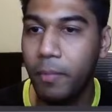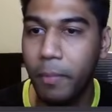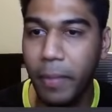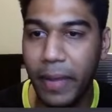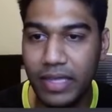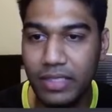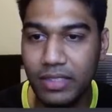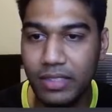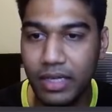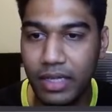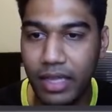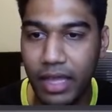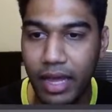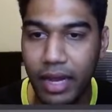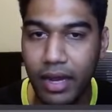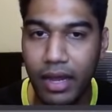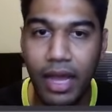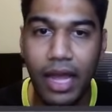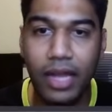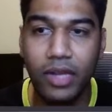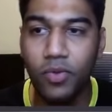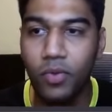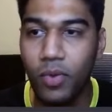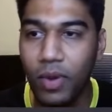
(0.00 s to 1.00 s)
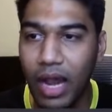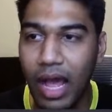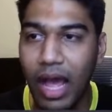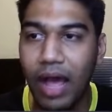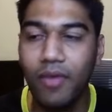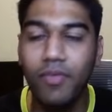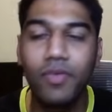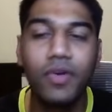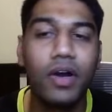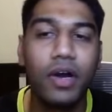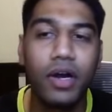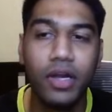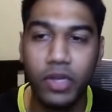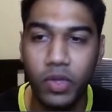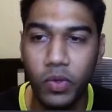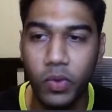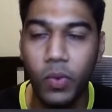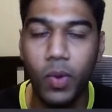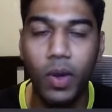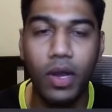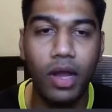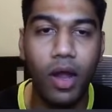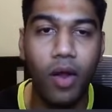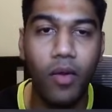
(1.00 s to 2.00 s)
paste it there, and you will have a new
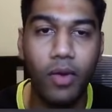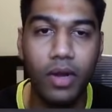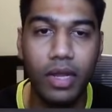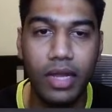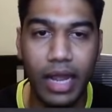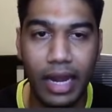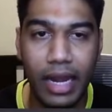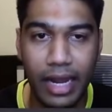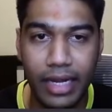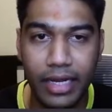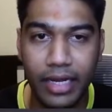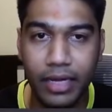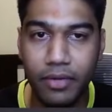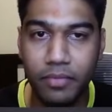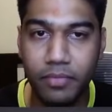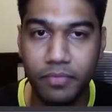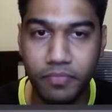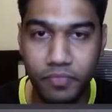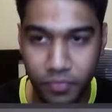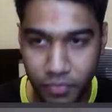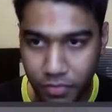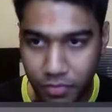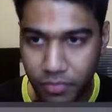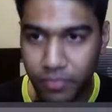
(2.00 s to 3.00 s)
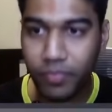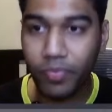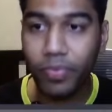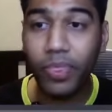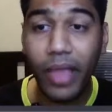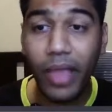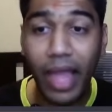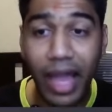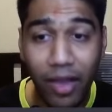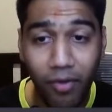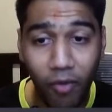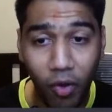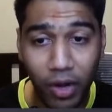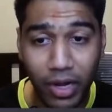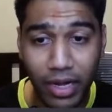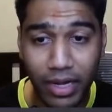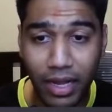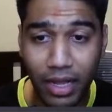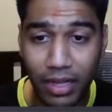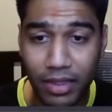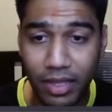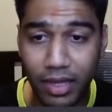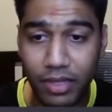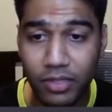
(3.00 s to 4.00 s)
account connected. I've already
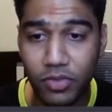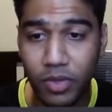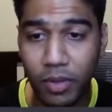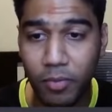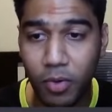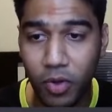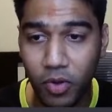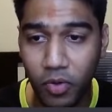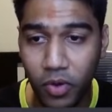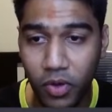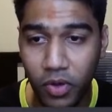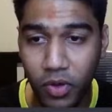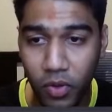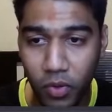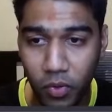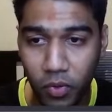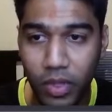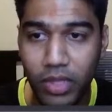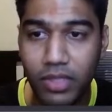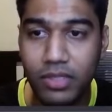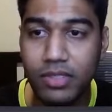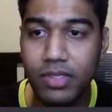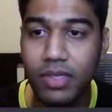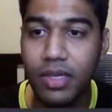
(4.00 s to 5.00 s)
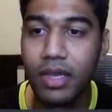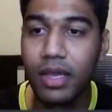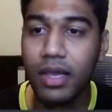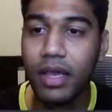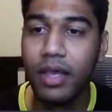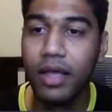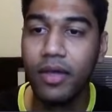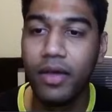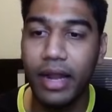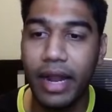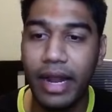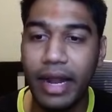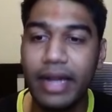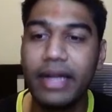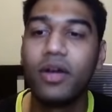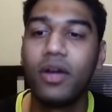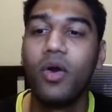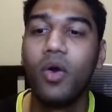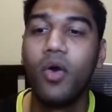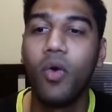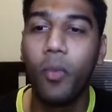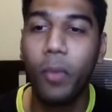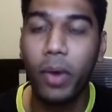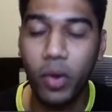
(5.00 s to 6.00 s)
done that, so I'm not going to do this, right?
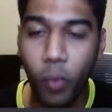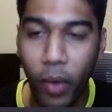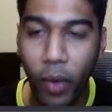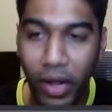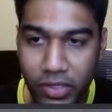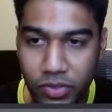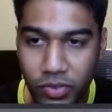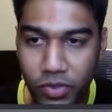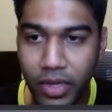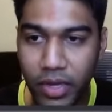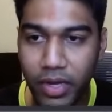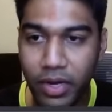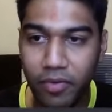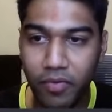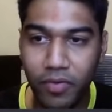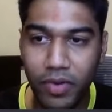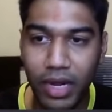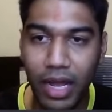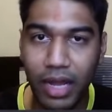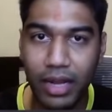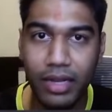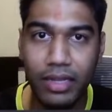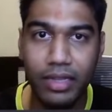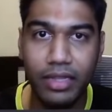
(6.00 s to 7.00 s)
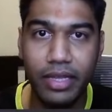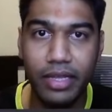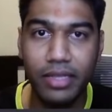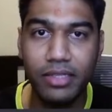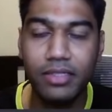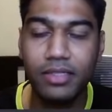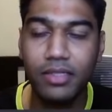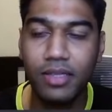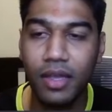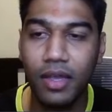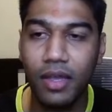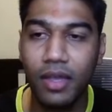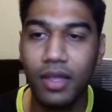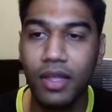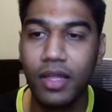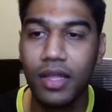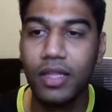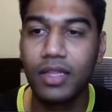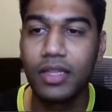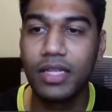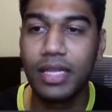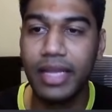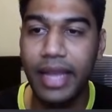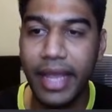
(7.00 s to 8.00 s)
But once you are done this,
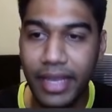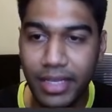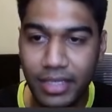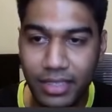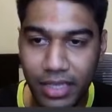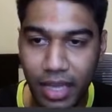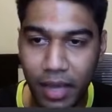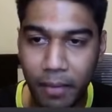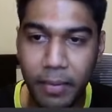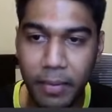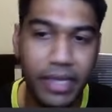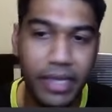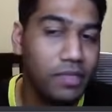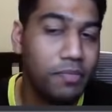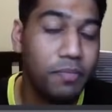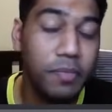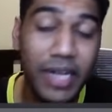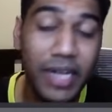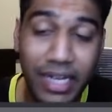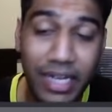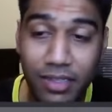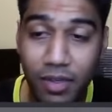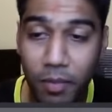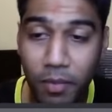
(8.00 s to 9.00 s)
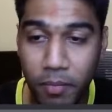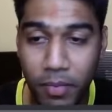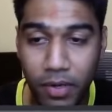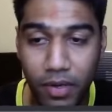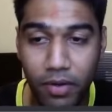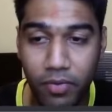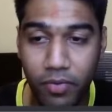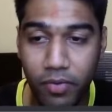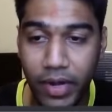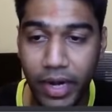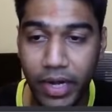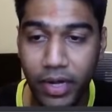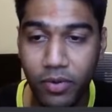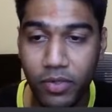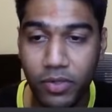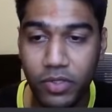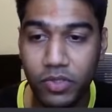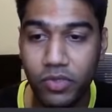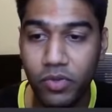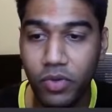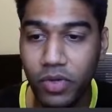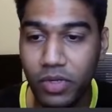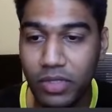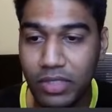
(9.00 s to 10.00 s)
the next step is pretty simple, right? You're just
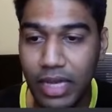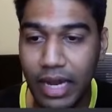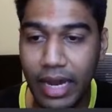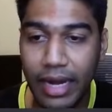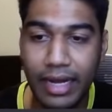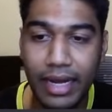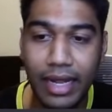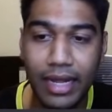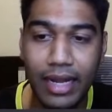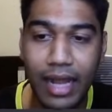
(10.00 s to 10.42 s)
going to select an